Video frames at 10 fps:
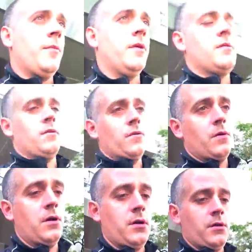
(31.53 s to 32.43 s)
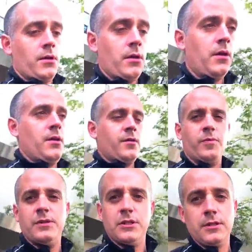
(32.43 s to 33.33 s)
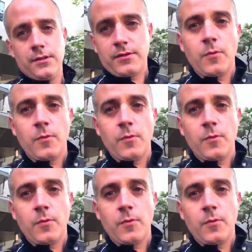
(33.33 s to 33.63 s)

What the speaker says: So, pretty chilly this